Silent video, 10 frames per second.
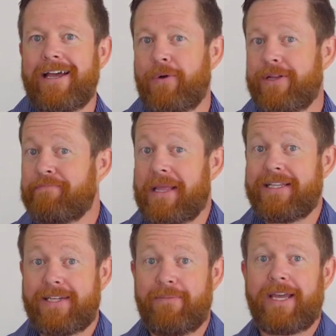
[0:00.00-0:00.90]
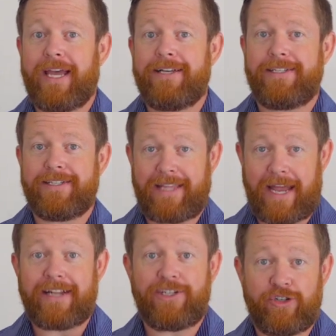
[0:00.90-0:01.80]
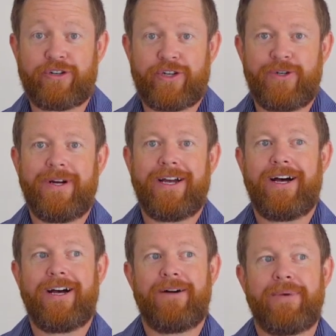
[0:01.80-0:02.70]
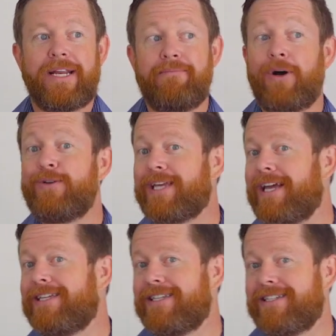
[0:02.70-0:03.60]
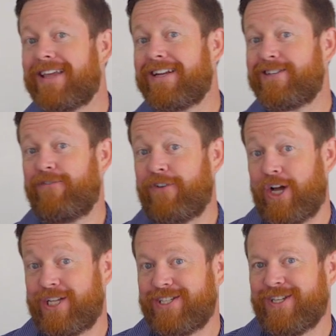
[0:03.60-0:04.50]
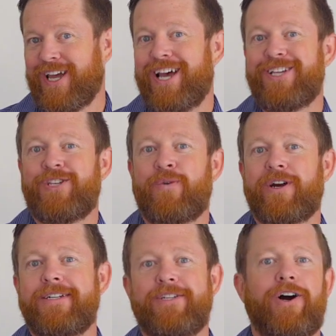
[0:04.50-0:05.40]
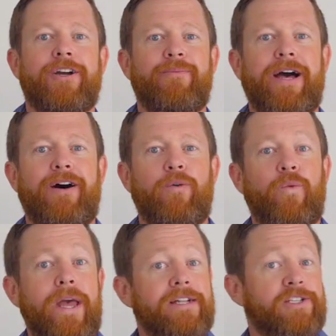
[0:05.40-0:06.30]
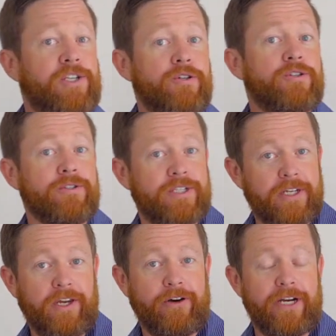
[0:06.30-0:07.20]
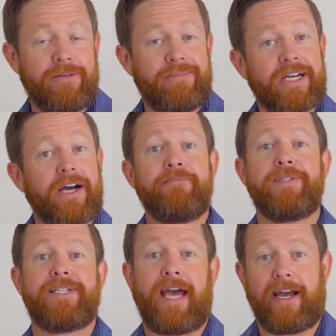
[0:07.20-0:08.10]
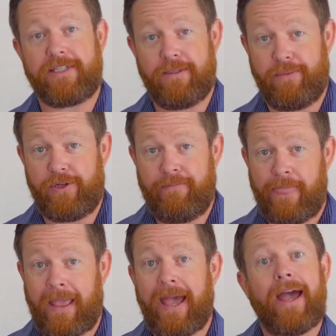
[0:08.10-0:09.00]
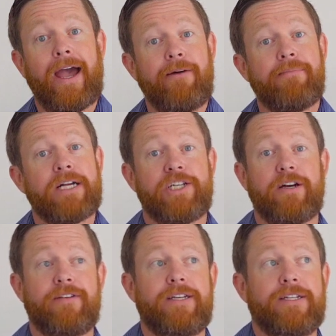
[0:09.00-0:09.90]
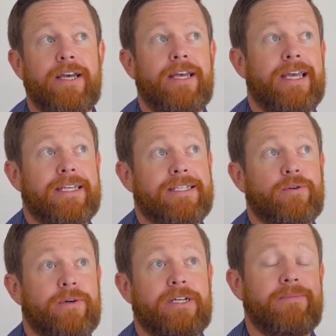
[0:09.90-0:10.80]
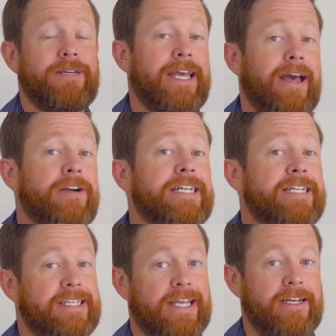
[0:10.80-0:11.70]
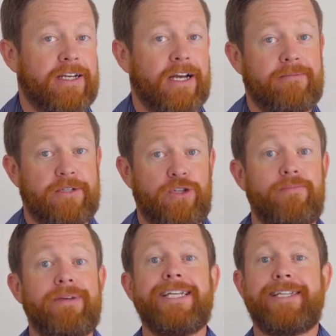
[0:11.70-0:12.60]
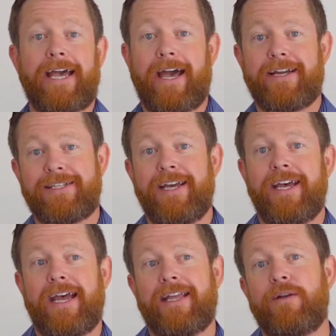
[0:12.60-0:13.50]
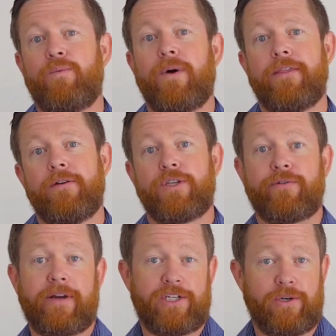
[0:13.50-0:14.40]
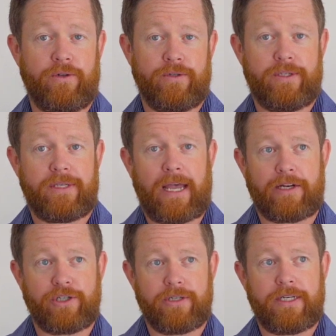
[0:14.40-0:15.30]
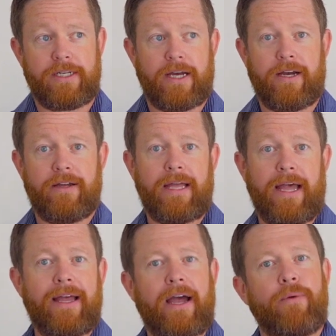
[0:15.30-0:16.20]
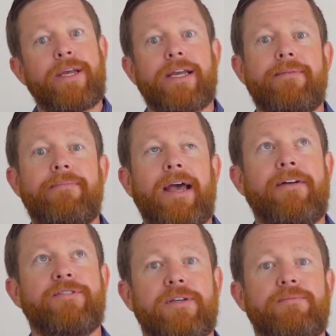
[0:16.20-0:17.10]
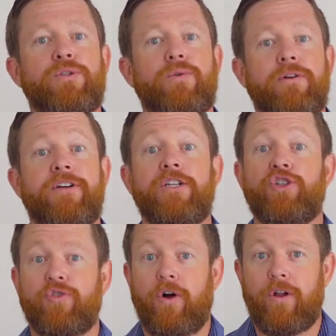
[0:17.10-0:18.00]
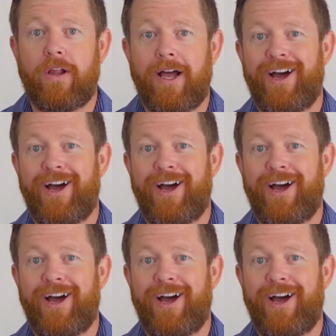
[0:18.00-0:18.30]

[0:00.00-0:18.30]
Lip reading: Well, in some cases that is true, but in most cases that is false. So we're going to talk about when Social Security becomes taxable, how much of it is going to be counted as income to be taxed, and then what those thresholds actually, how we can have some sort of control